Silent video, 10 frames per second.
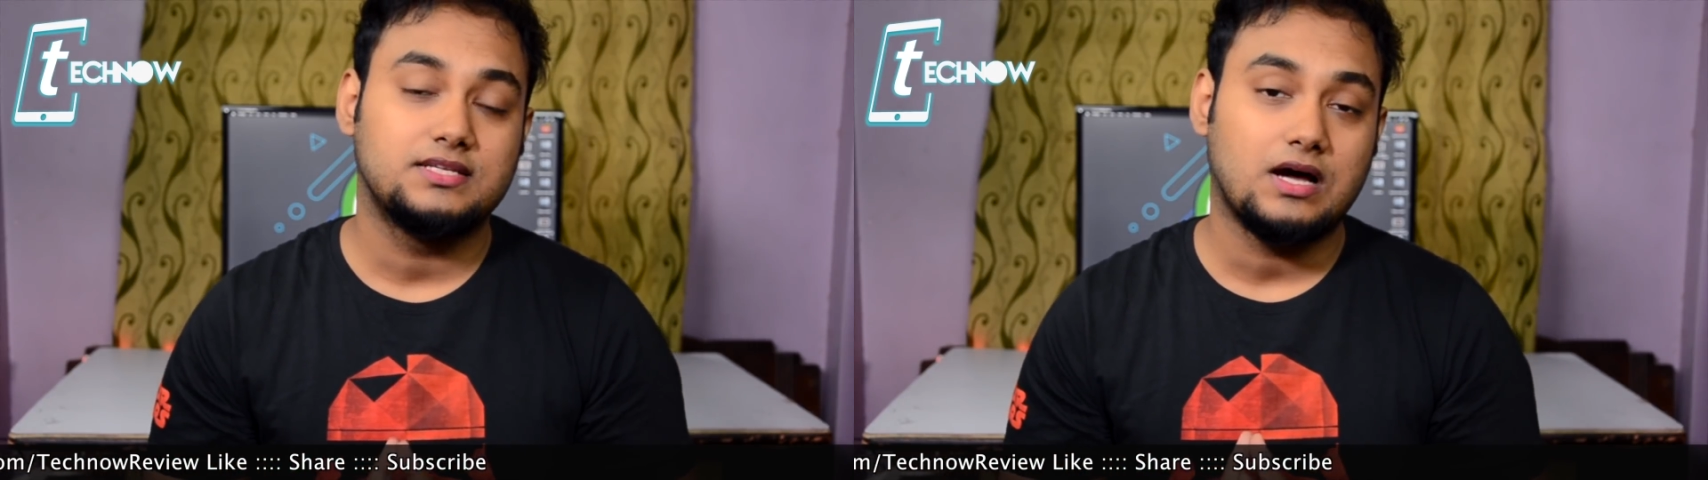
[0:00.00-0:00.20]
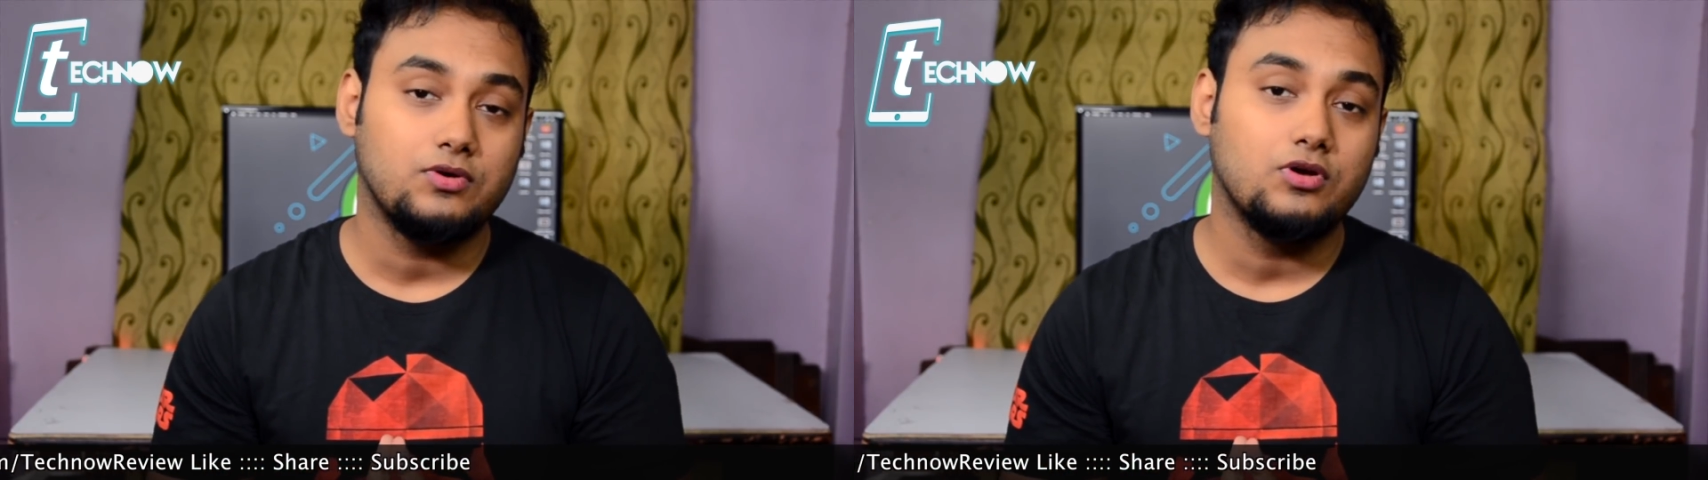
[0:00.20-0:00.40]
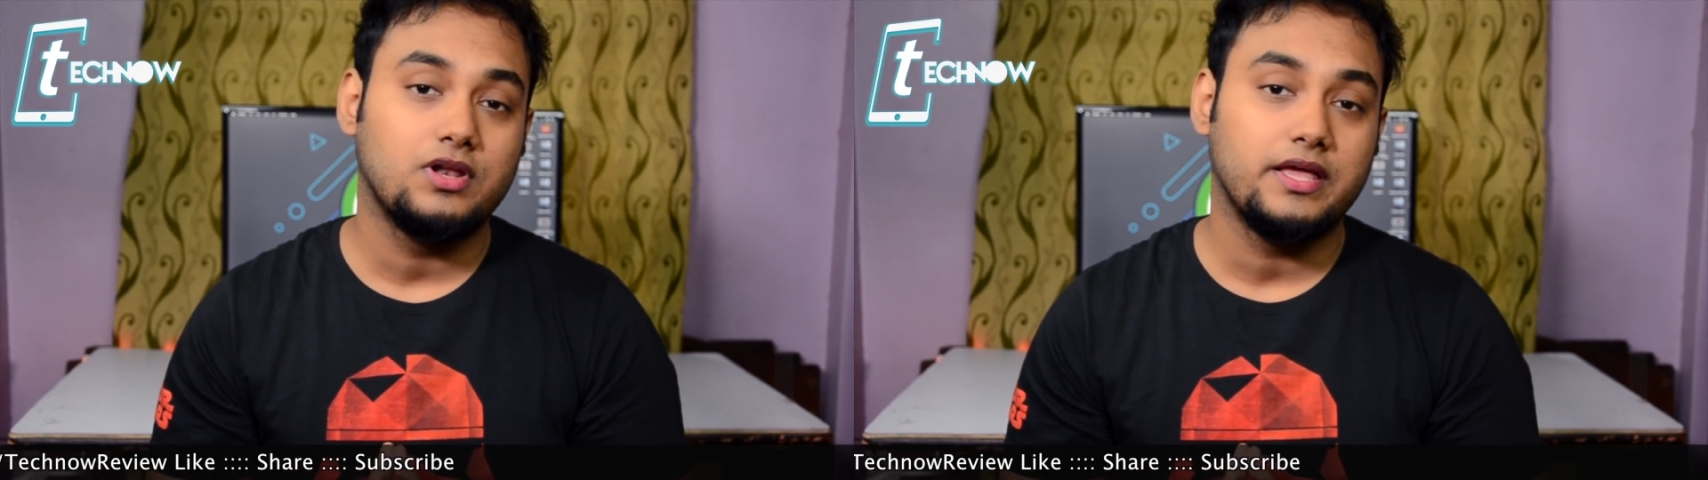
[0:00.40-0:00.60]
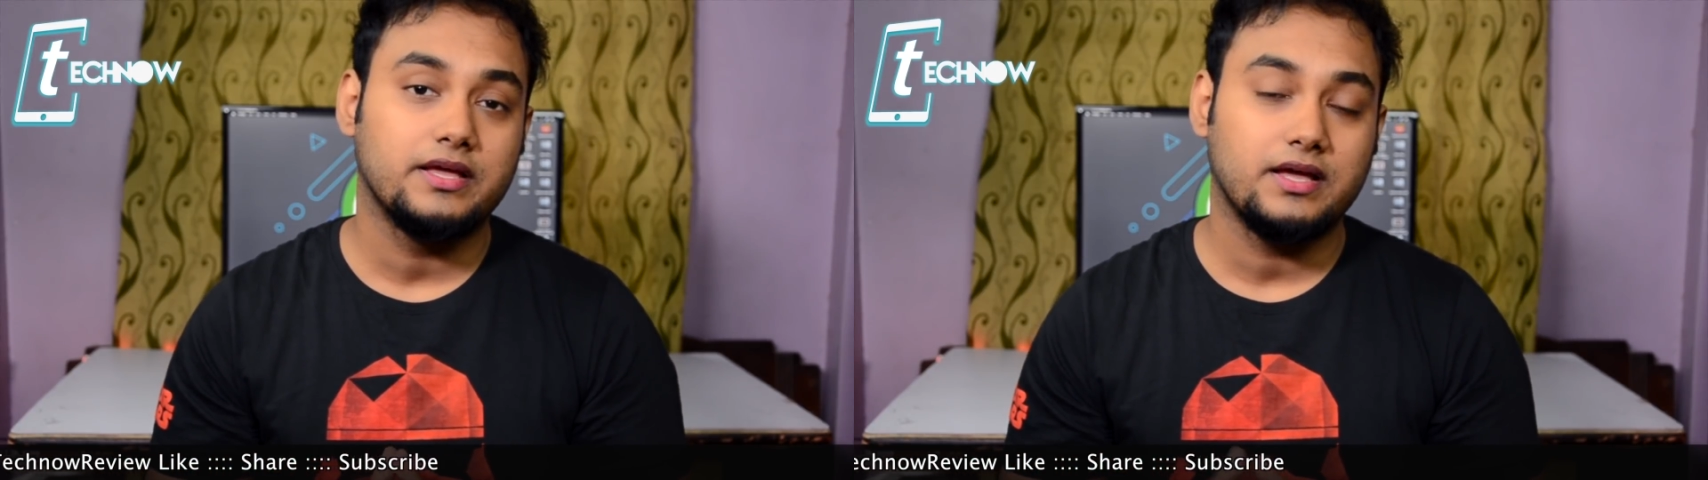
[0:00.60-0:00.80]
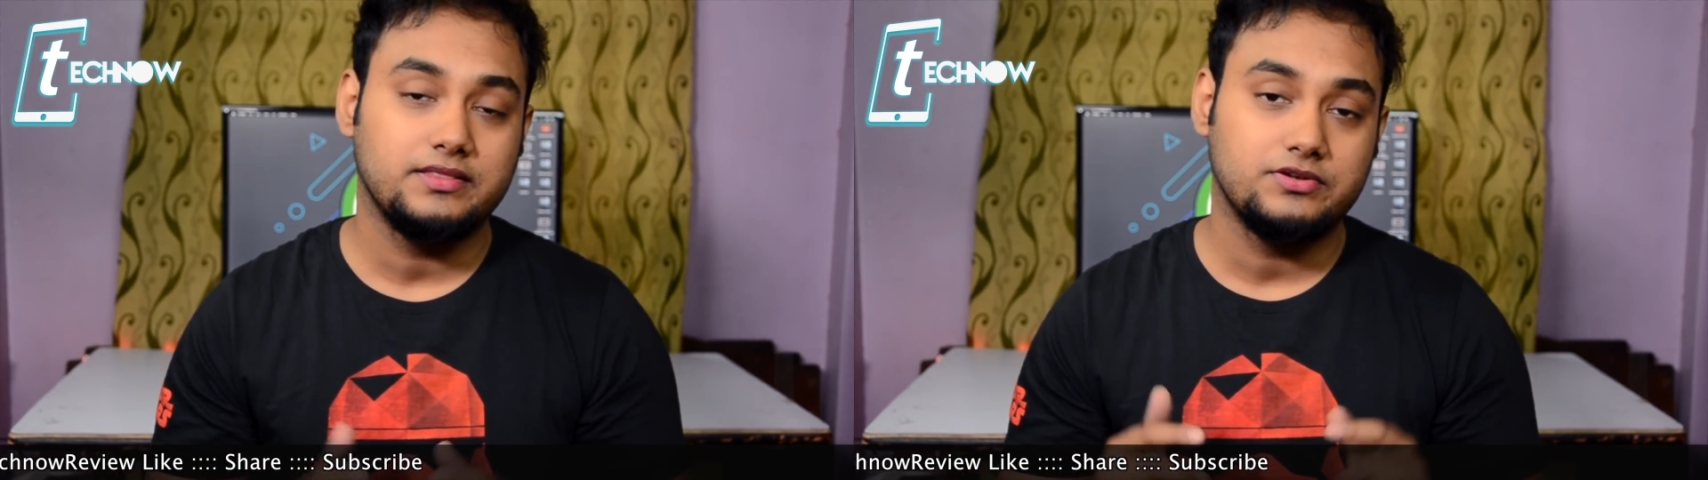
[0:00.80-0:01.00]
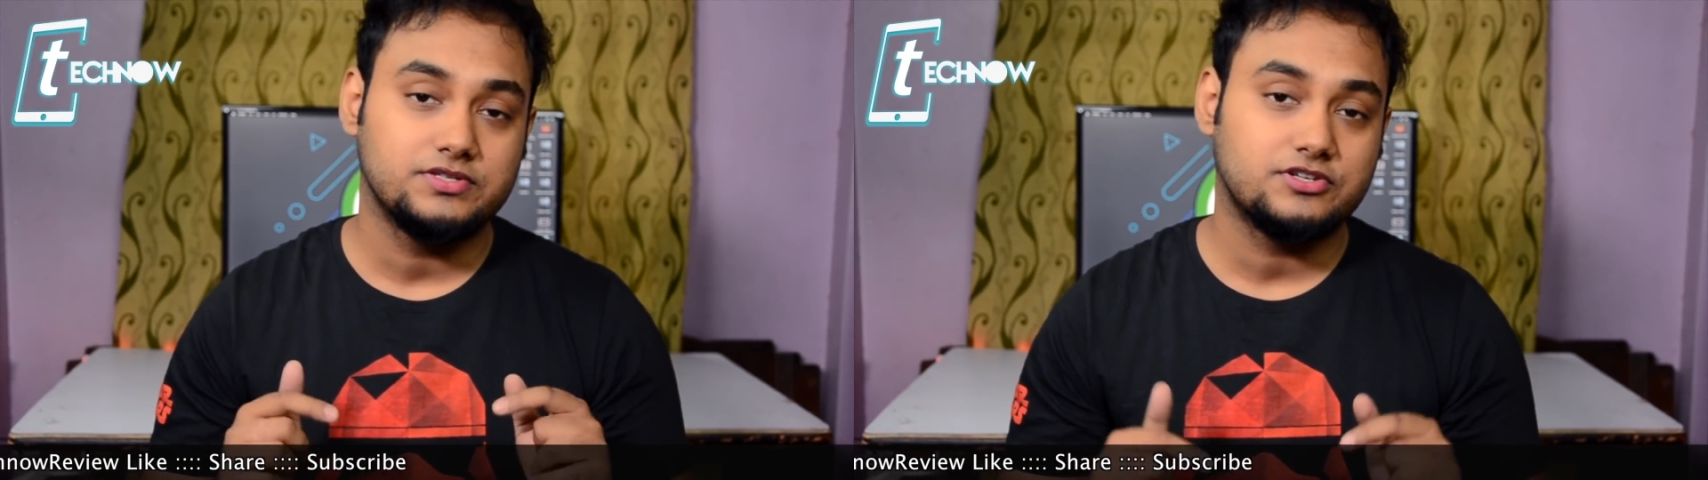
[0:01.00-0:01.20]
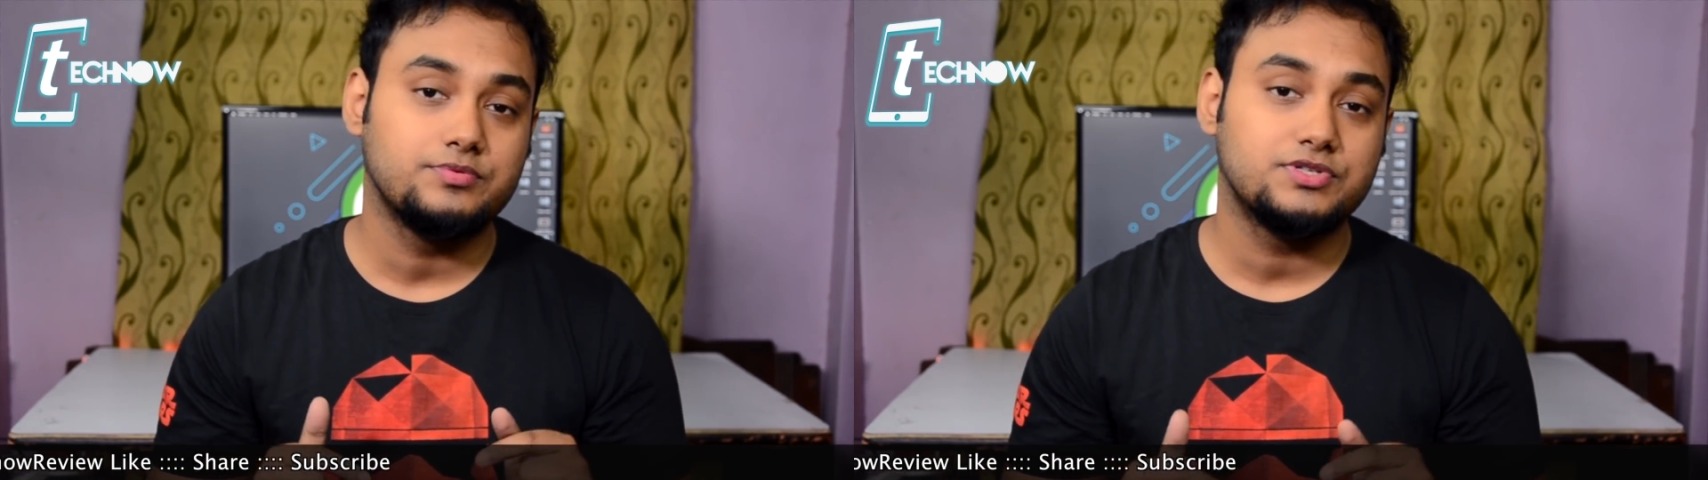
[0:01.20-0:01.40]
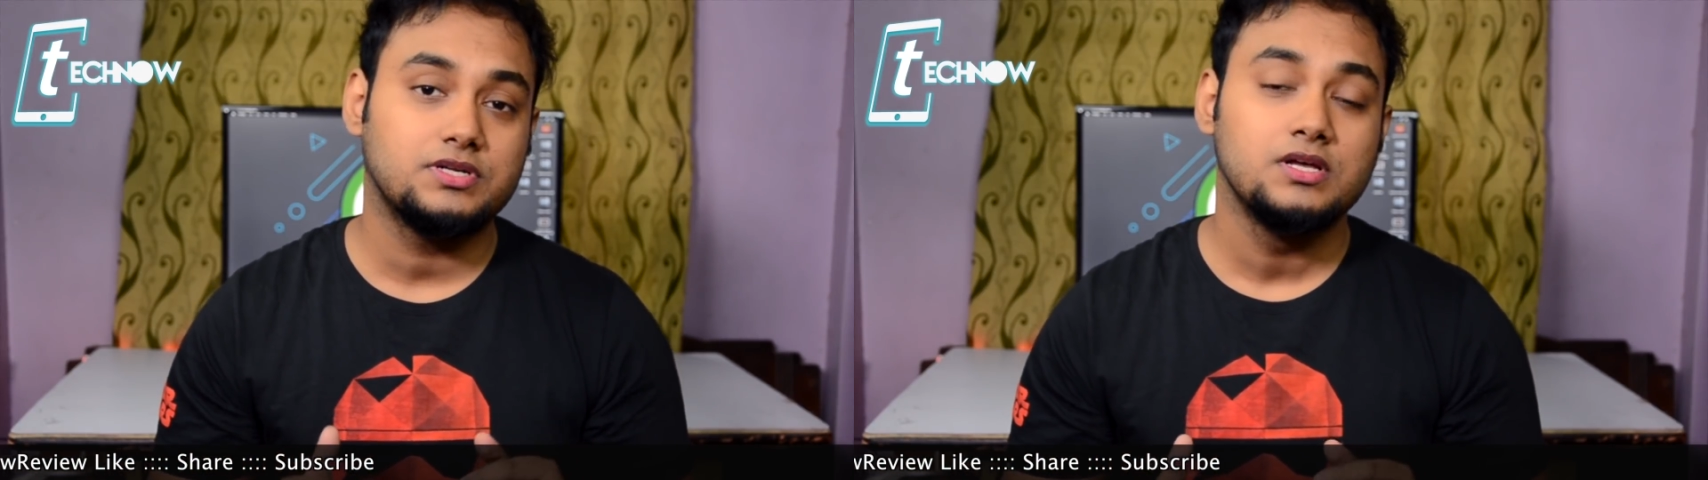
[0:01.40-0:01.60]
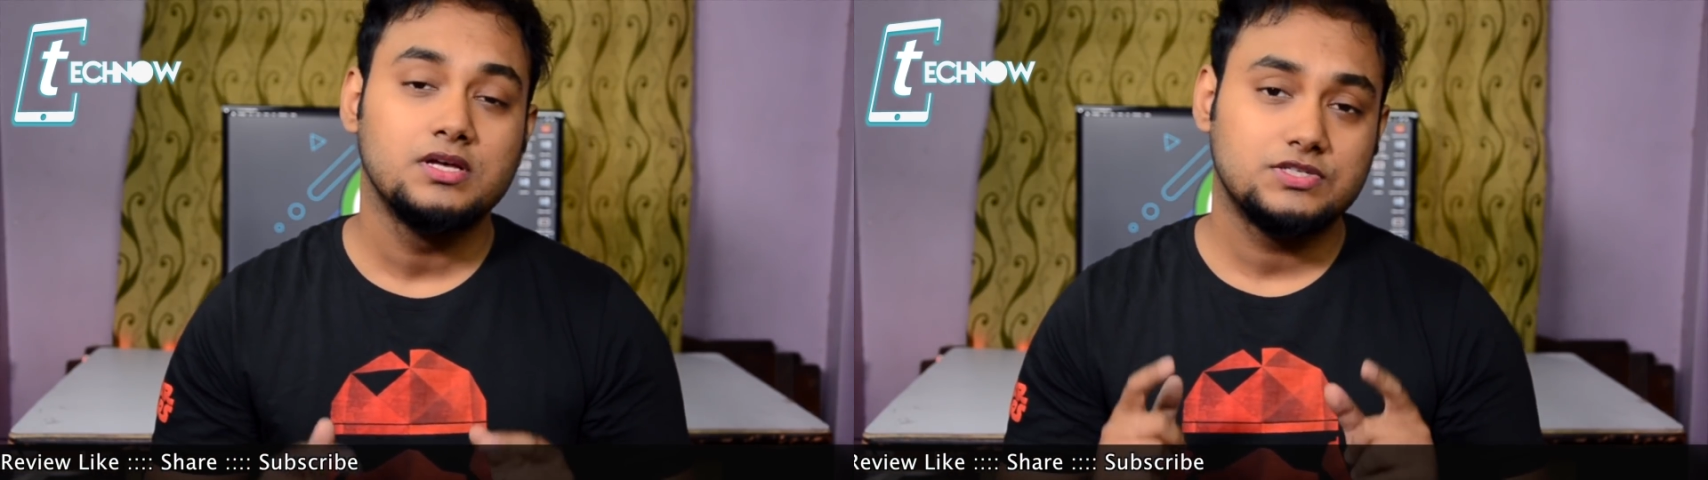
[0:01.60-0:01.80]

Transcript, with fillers: download link in the description,